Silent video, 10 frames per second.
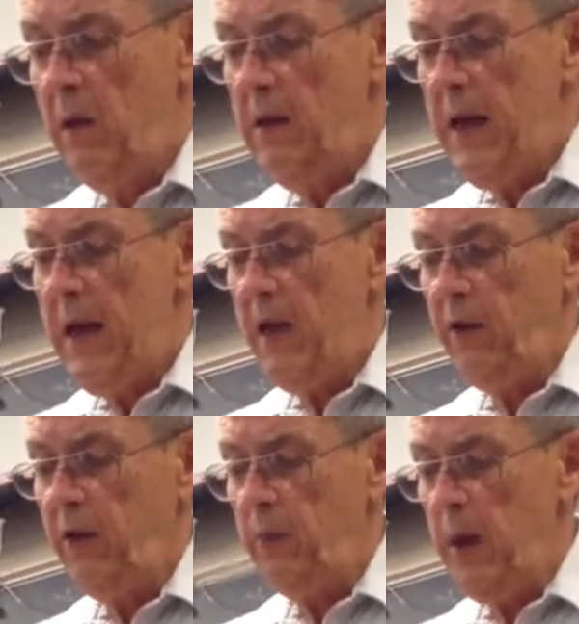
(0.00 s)
Now the
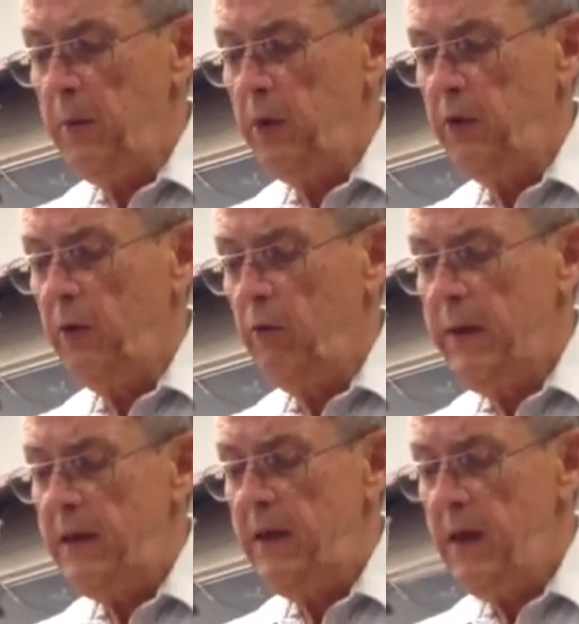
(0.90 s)
thermometer is going to
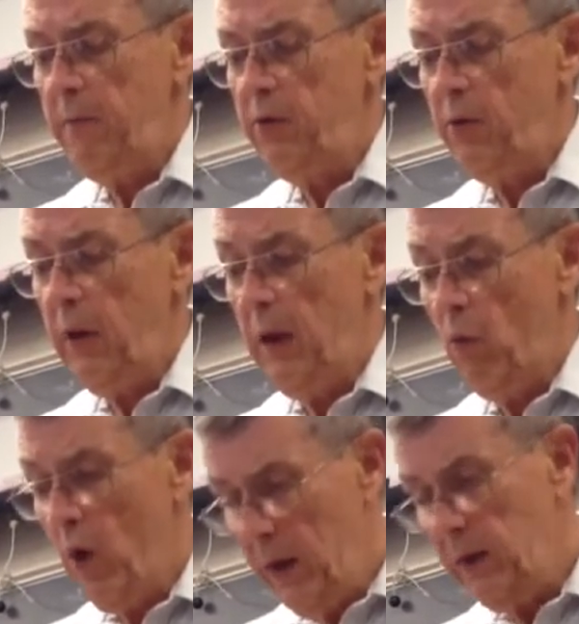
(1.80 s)
read the temperature that I
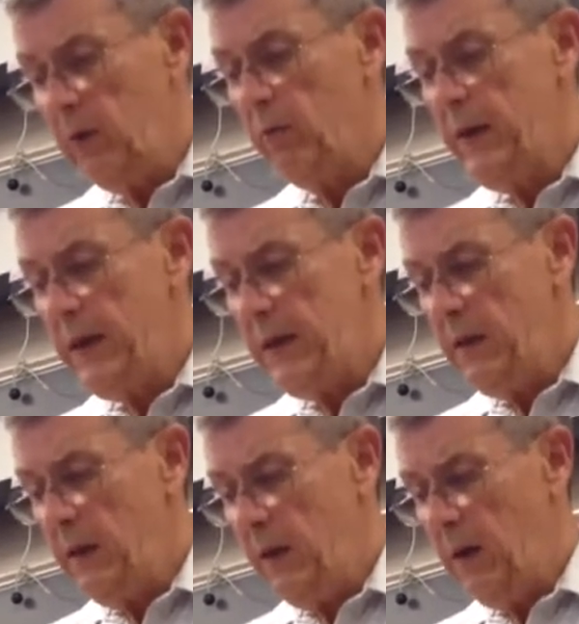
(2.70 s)
want it to read
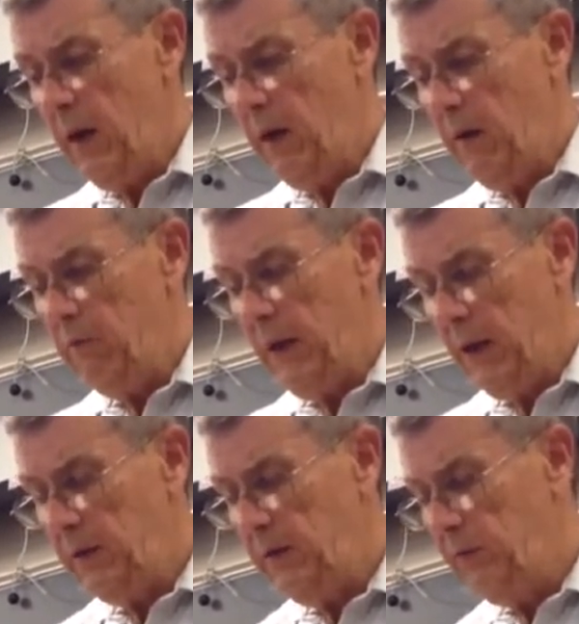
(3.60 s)

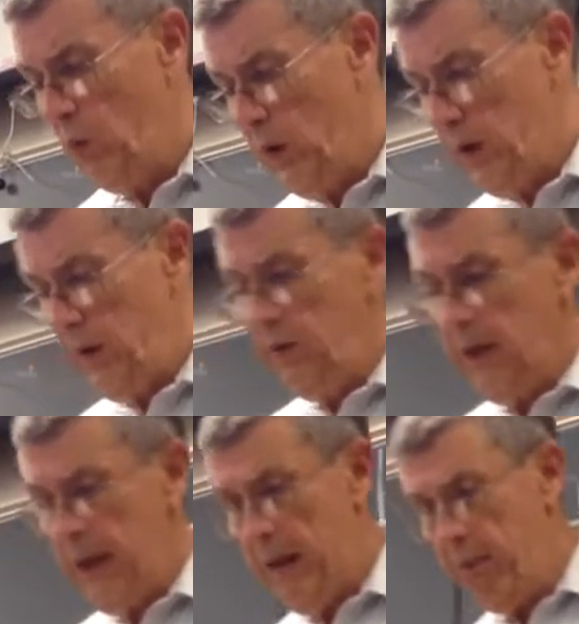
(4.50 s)
relative to where it is in
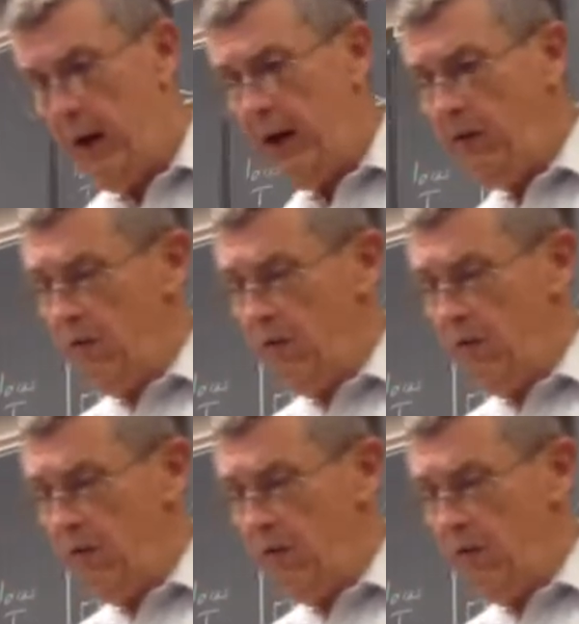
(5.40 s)
the apparatus.